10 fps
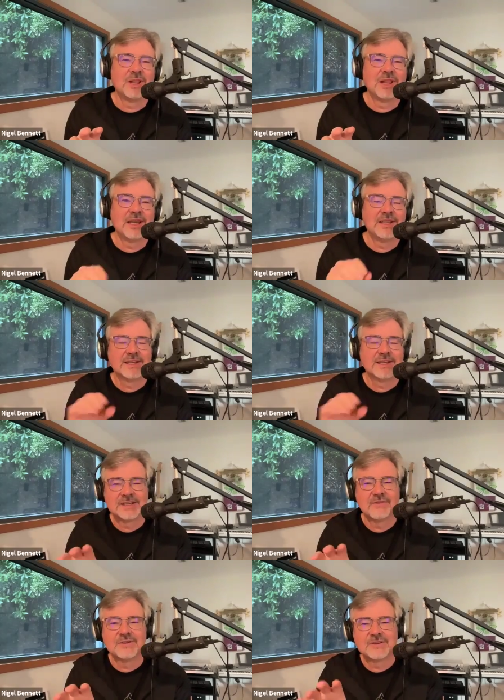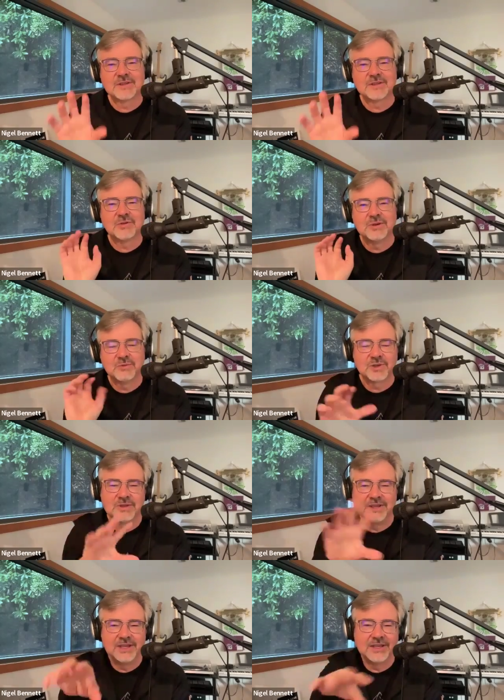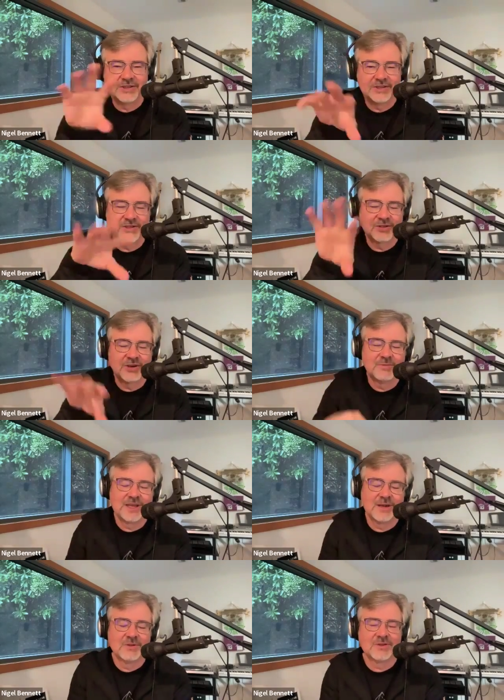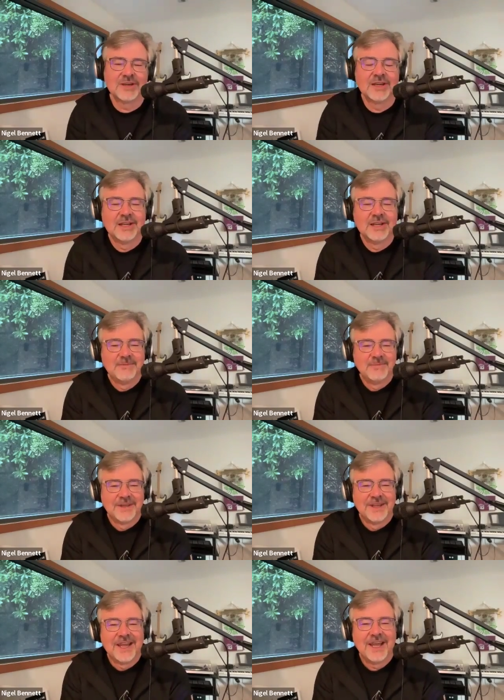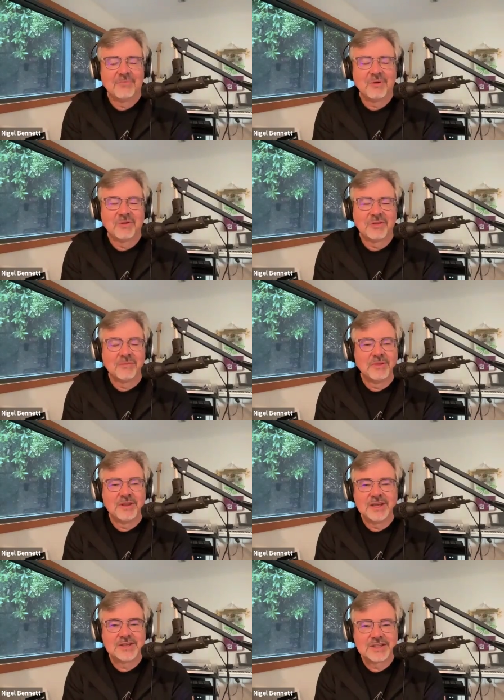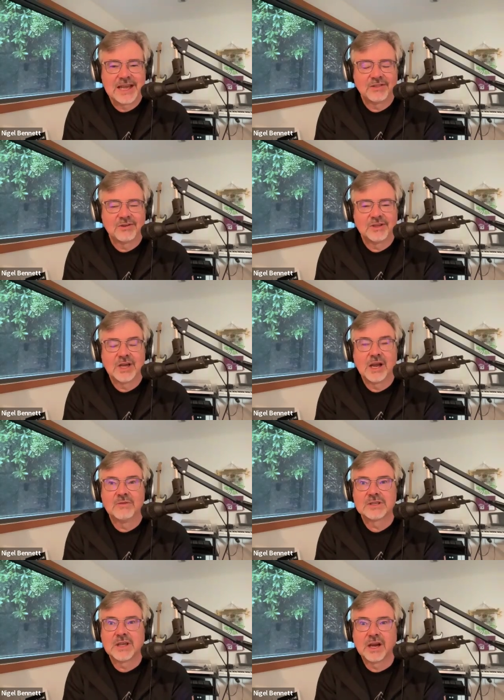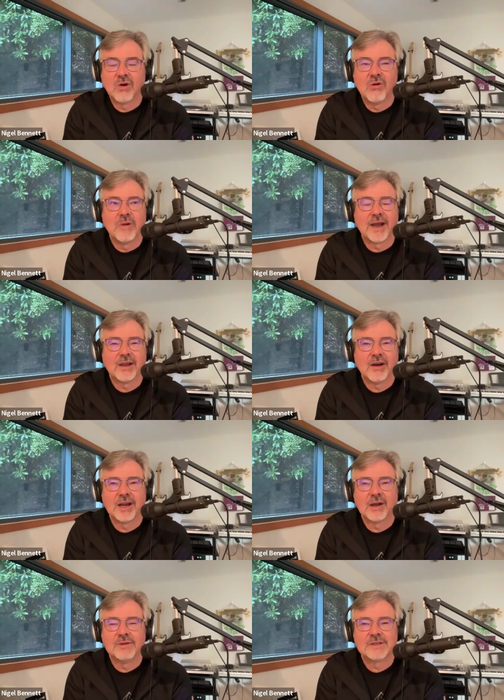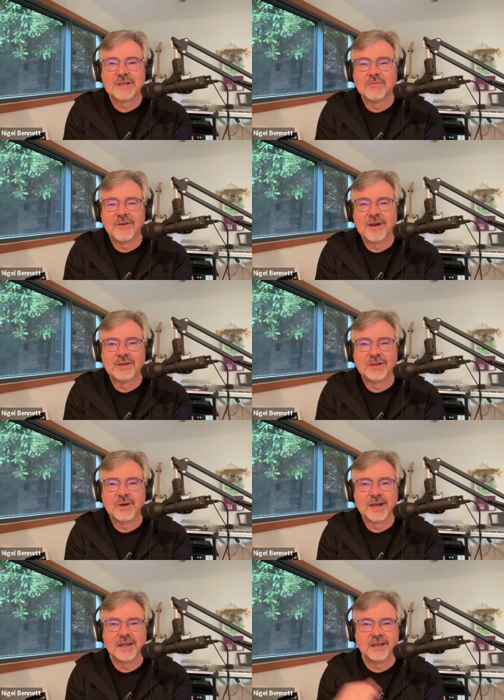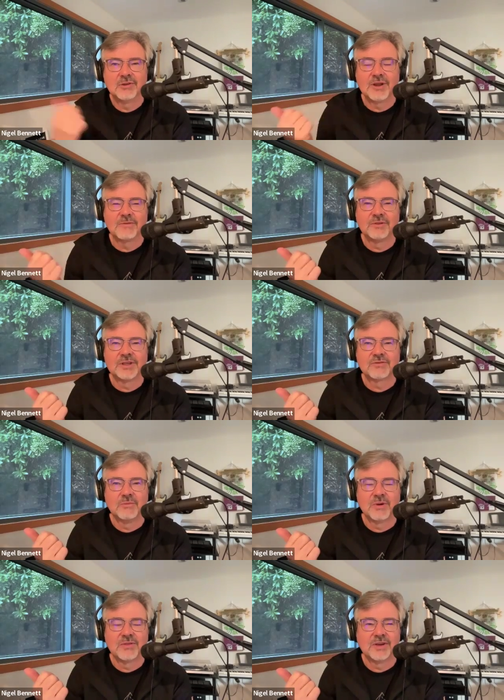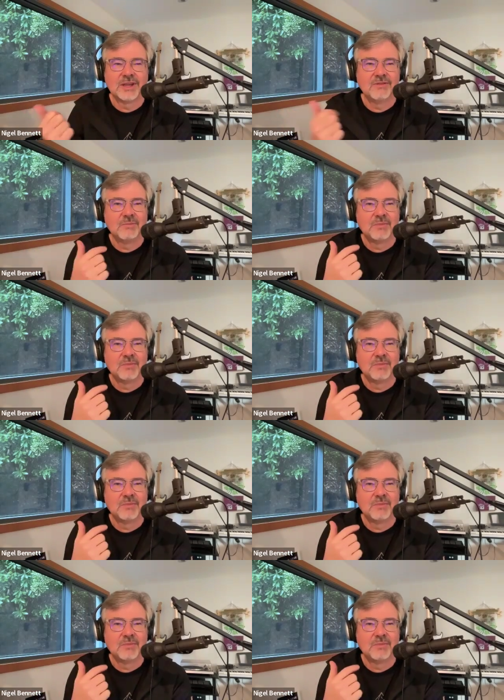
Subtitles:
Alliance out of San Francisco and works with the indigenous tribes of the Amazon. And both of them, they just sat there and they talked. I was just like, oh my God, I was dumbfounded by gratefulness from Brother David.